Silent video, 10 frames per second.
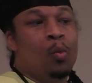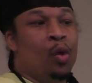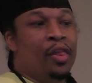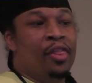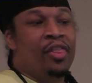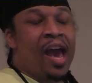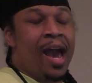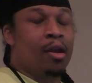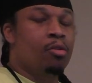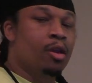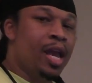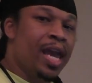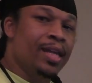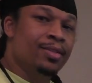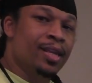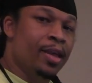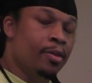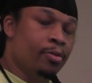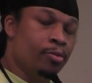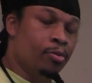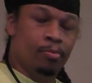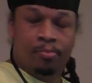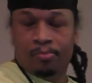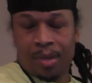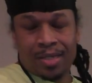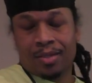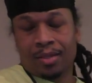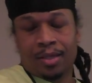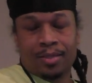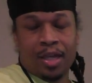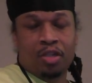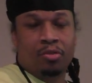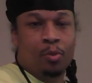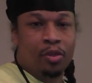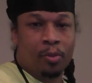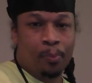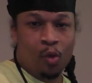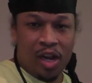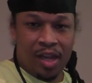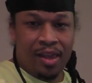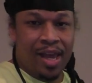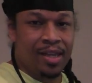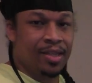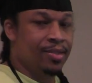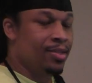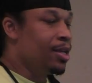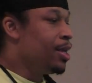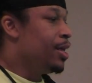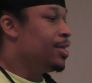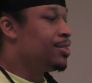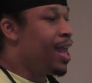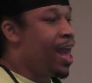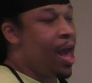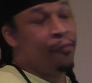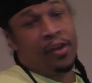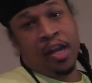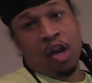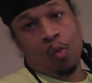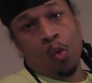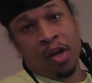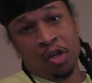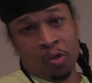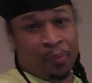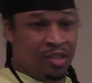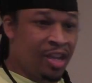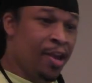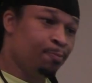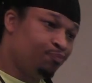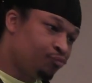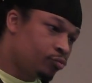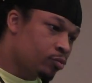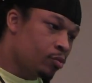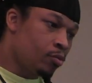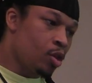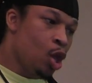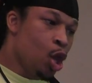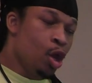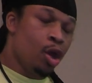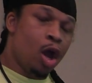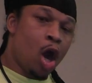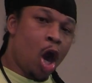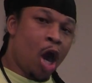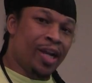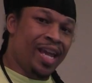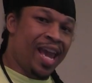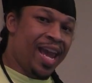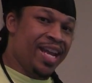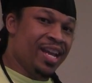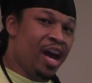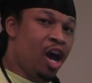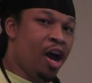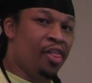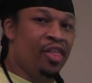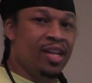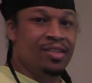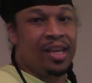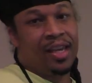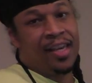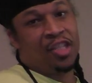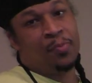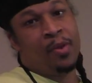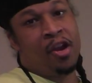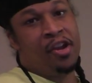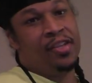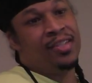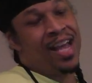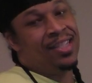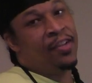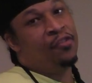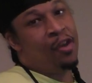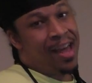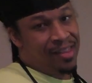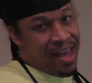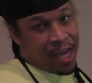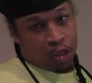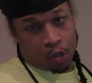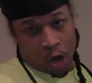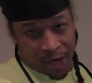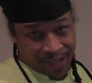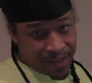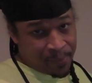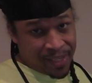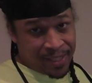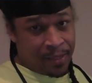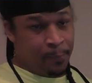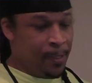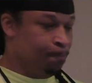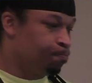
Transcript: what that creates, and basically essentially what the point of that is, is to have 100% arcade authentic experience as if you had the actual arcade PCB.